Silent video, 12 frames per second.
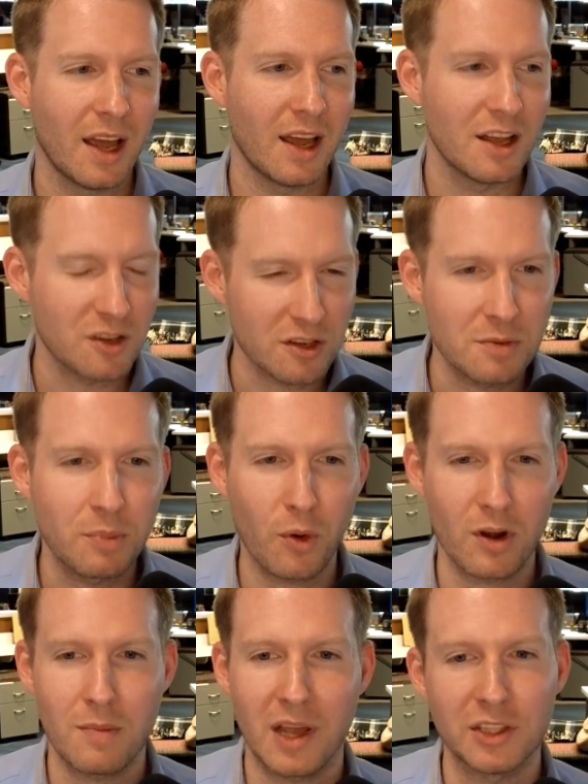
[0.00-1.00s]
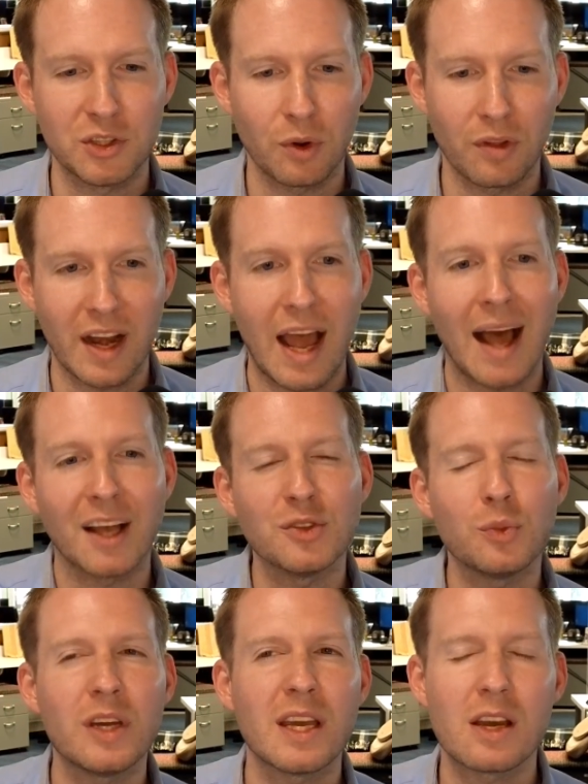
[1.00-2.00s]
just important to make sure that as
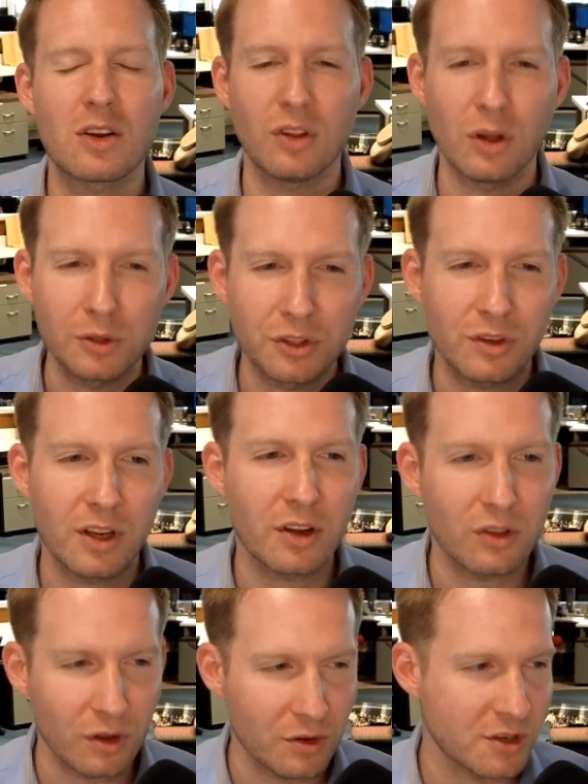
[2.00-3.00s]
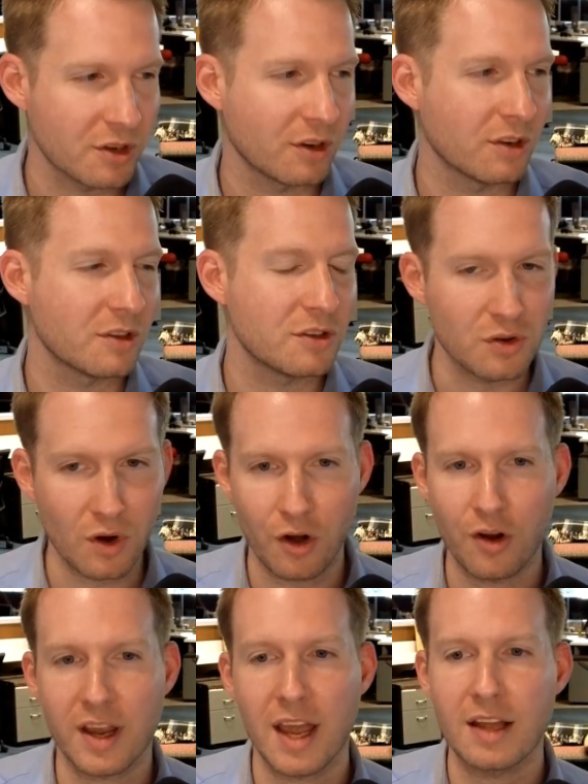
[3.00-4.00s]
we get closer and closer to
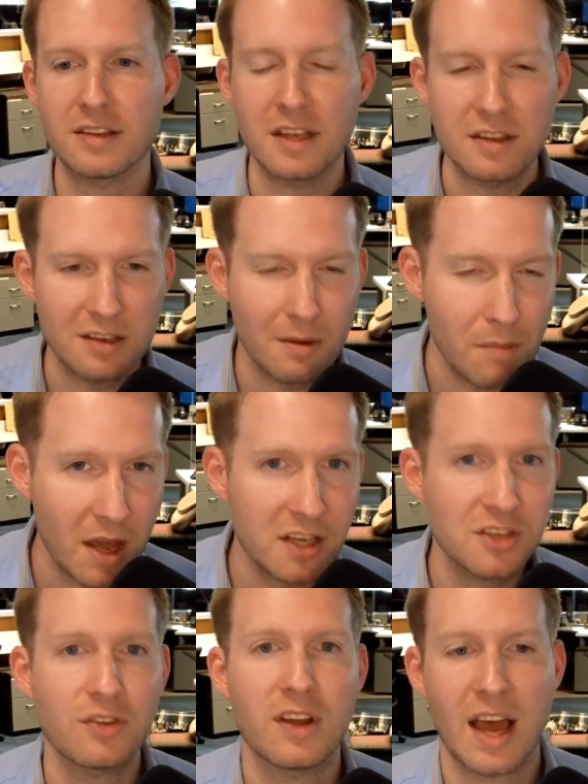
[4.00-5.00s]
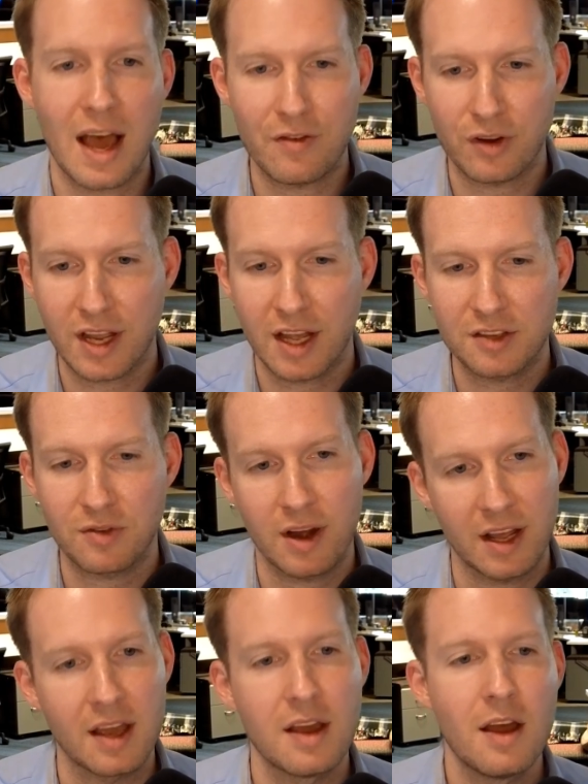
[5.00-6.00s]
hurricane season to make sure you have your kits
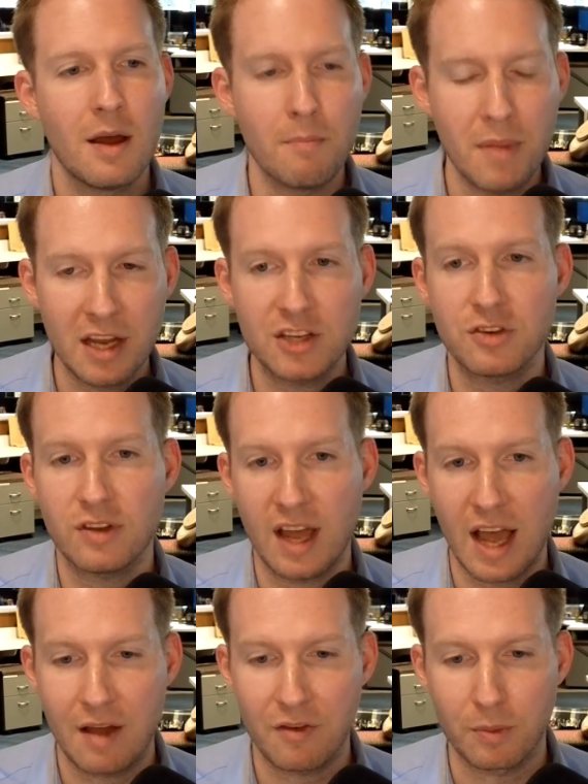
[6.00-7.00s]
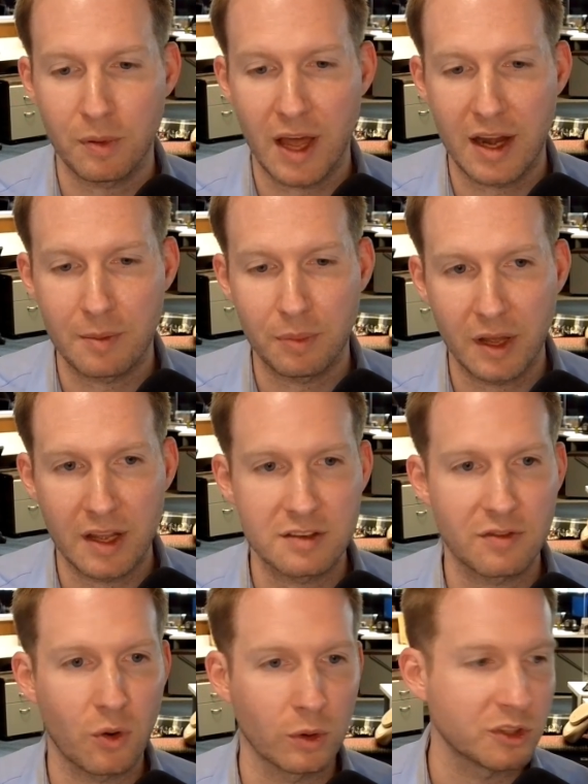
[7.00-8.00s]
ready make sure you have your plan in place
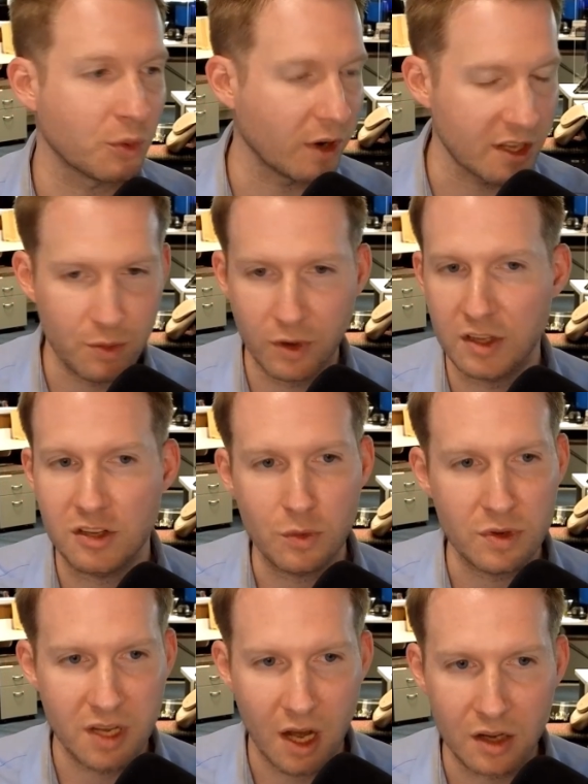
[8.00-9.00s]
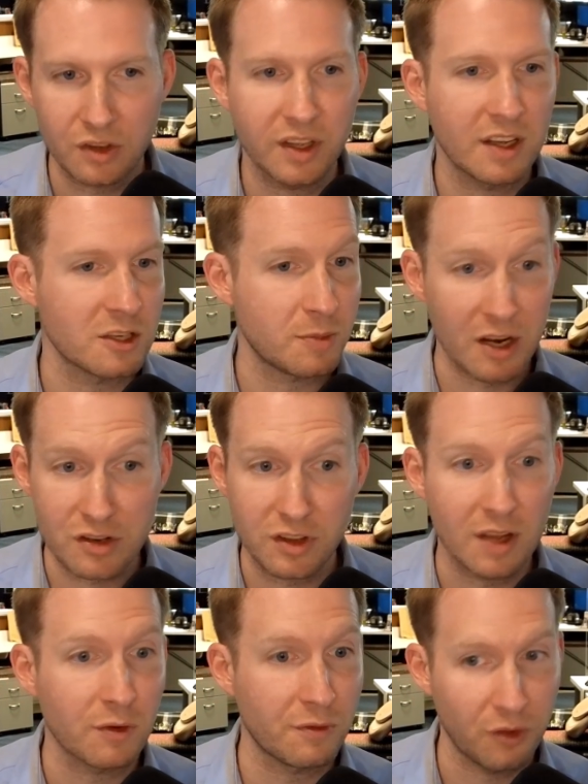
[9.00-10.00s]
of course 2022 was ugly
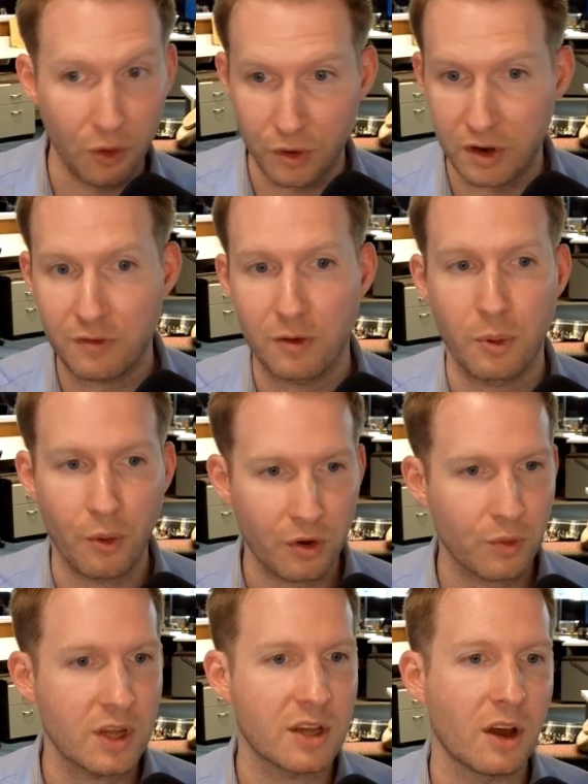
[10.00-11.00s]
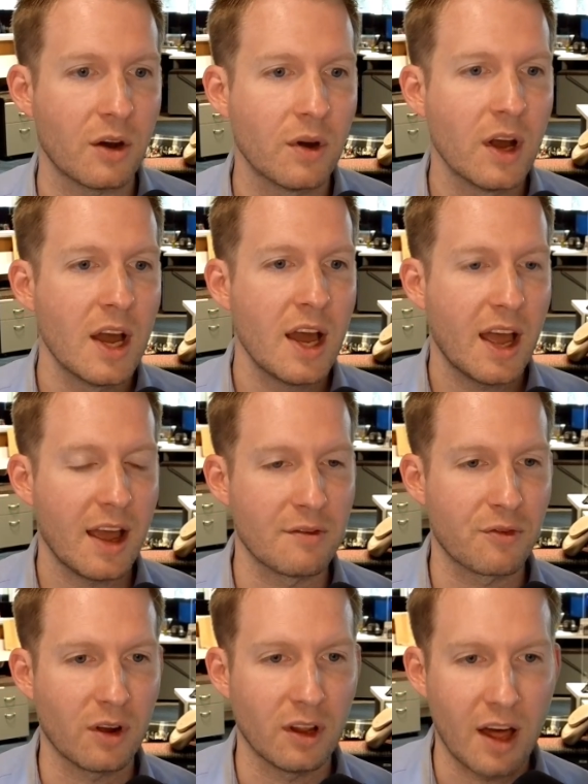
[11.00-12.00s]
especially for florida for puerto rico and
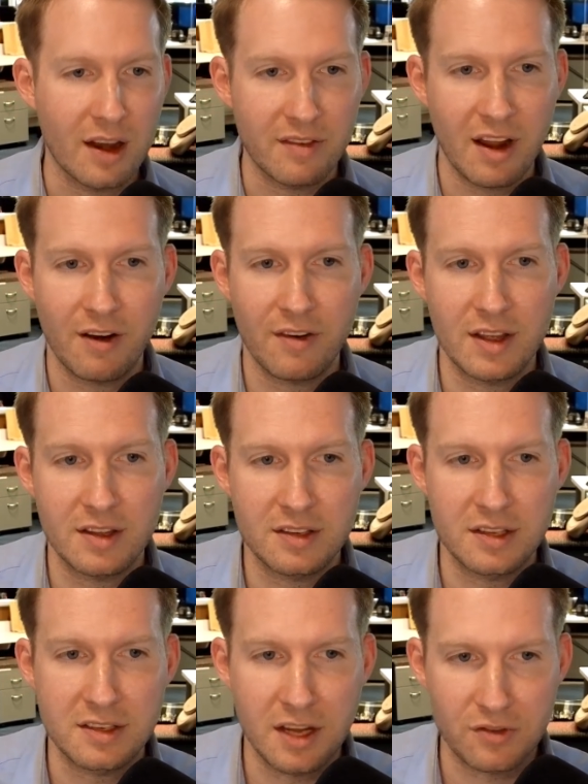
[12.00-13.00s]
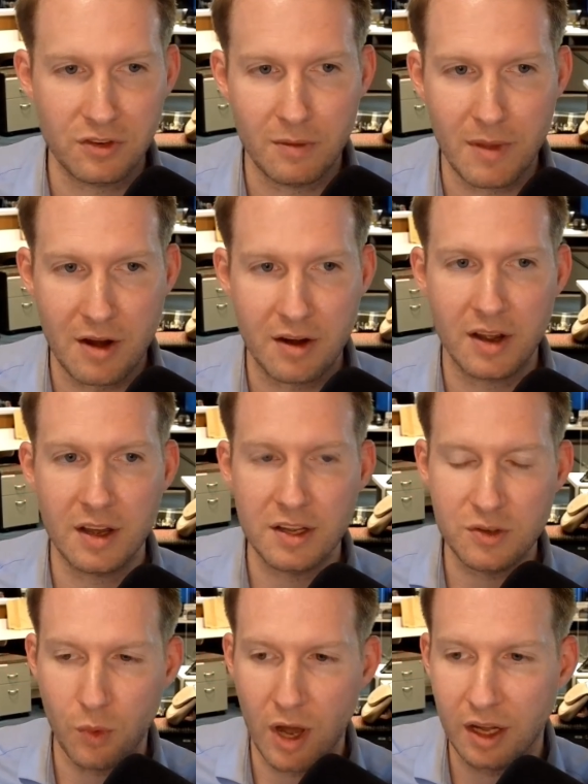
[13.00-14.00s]
for a lot of areas in central america
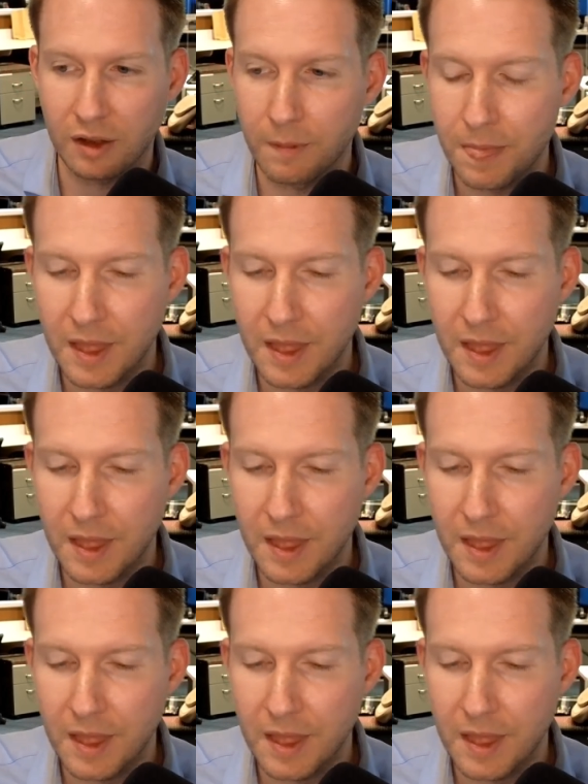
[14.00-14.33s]
as well